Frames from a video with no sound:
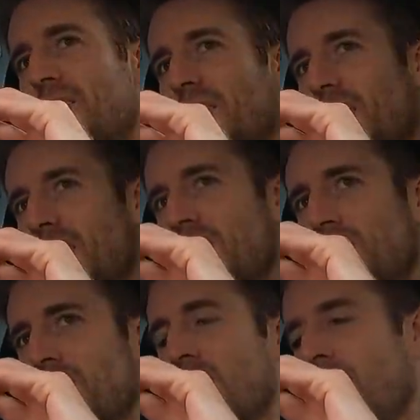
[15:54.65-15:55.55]
that's
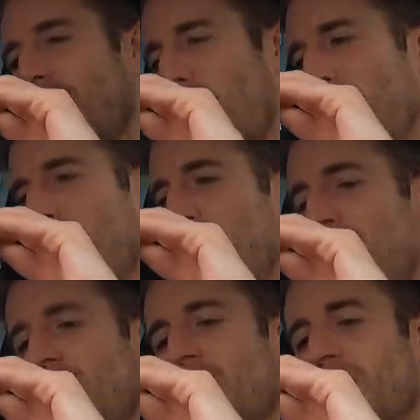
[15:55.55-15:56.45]
for
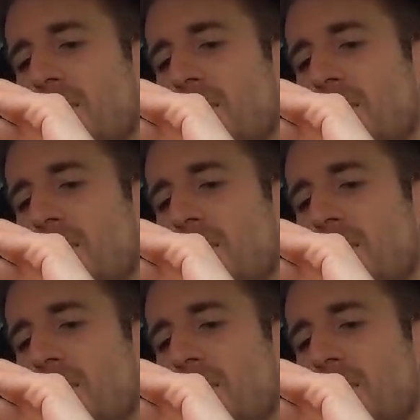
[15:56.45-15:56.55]
me, like,